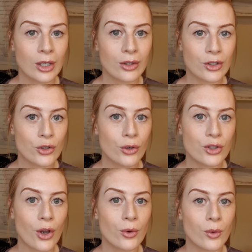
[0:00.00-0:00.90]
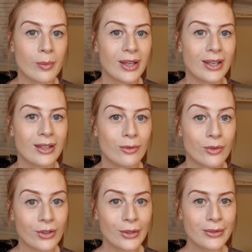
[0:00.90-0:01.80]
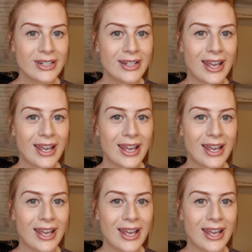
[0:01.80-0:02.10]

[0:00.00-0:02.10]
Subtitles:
the true tone will be revealed,